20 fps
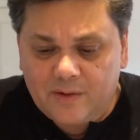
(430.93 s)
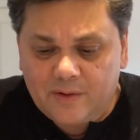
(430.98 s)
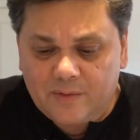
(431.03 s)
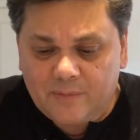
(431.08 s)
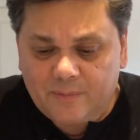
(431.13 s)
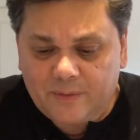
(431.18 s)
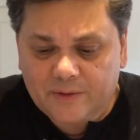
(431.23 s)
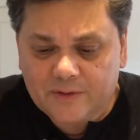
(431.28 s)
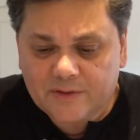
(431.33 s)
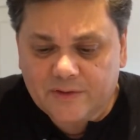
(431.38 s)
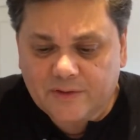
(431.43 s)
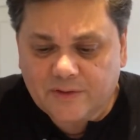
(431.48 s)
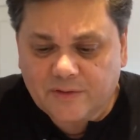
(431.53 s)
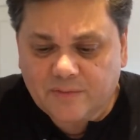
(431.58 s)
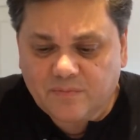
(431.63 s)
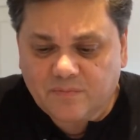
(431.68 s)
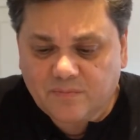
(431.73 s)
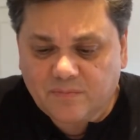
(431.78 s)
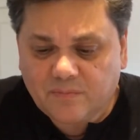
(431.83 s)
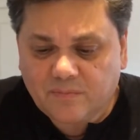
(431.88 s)
because,
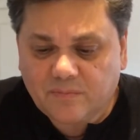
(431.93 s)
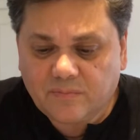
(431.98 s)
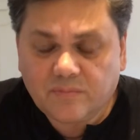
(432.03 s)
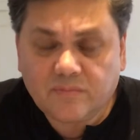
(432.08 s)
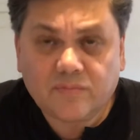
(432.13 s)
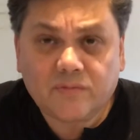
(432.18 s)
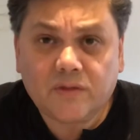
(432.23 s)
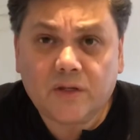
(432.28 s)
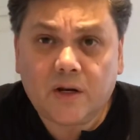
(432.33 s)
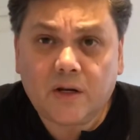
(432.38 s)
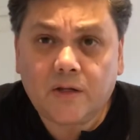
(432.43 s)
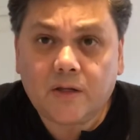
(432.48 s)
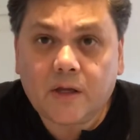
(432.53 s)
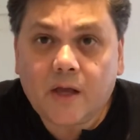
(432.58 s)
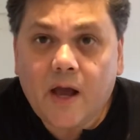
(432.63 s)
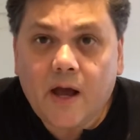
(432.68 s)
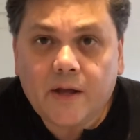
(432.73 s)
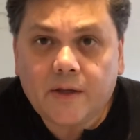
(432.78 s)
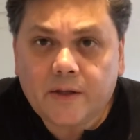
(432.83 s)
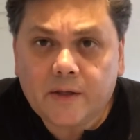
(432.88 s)
you know, you
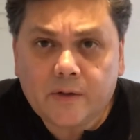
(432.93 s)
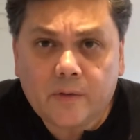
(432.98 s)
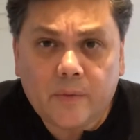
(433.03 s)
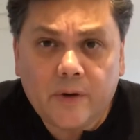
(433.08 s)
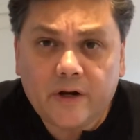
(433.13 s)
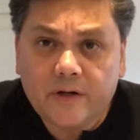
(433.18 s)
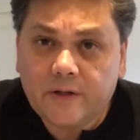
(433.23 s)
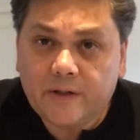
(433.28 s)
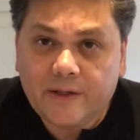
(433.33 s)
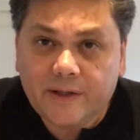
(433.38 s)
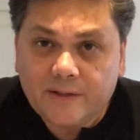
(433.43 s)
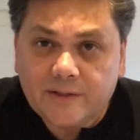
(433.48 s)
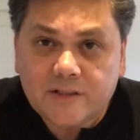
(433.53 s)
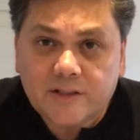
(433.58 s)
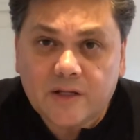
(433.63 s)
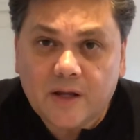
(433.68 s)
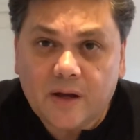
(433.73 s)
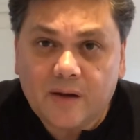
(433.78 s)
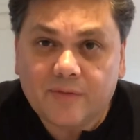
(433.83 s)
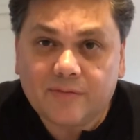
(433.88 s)
can't get around to get
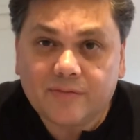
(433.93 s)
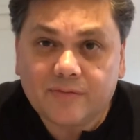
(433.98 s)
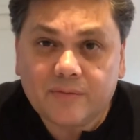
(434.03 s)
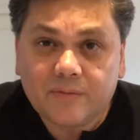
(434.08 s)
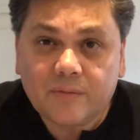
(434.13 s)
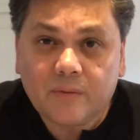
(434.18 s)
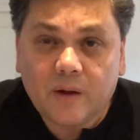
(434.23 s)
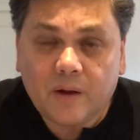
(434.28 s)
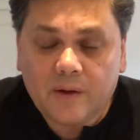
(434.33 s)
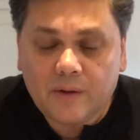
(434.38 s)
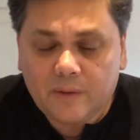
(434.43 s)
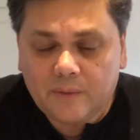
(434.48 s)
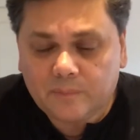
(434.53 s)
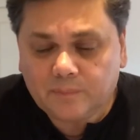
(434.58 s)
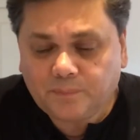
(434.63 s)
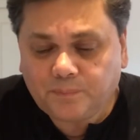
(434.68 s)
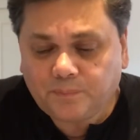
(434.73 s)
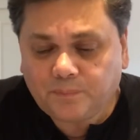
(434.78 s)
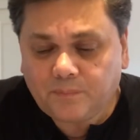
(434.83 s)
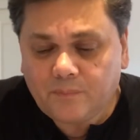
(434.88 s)
stuff.
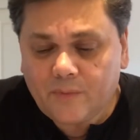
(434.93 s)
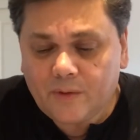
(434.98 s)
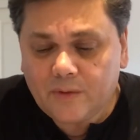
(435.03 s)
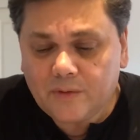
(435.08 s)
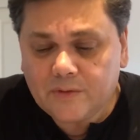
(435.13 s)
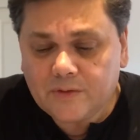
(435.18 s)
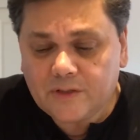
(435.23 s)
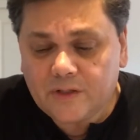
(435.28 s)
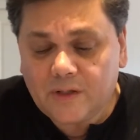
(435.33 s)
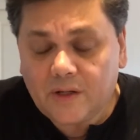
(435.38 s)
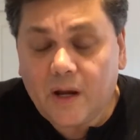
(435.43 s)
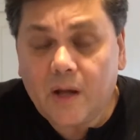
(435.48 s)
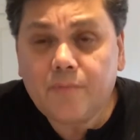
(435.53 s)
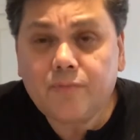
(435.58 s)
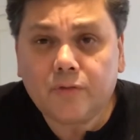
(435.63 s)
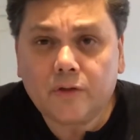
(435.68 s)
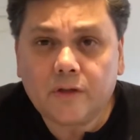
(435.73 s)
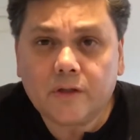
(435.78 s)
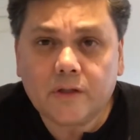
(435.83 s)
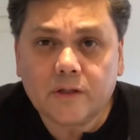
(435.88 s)
So
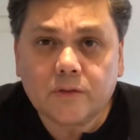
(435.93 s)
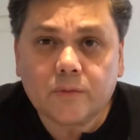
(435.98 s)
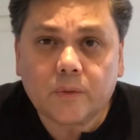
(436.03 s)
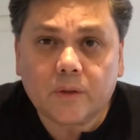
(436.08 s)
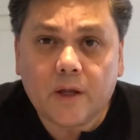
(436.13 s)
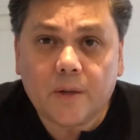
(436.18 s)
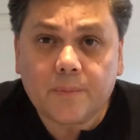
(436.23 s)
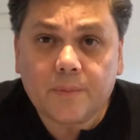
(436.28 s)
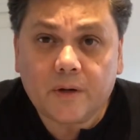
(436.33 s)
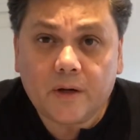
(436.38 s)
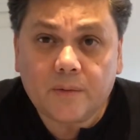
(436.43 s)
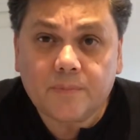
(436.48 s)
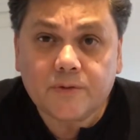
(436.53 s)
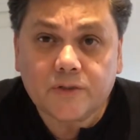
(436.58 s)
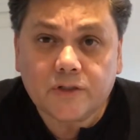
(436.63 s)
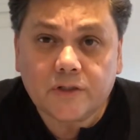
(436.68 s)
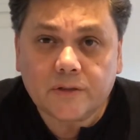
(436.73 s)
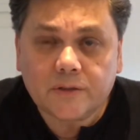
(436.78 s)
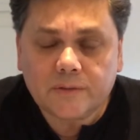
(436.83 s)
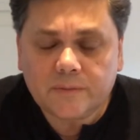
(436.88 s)
hopefully things will open up
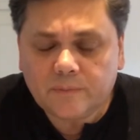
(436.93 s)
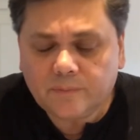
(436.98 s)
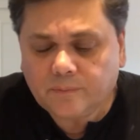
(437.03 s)
soon.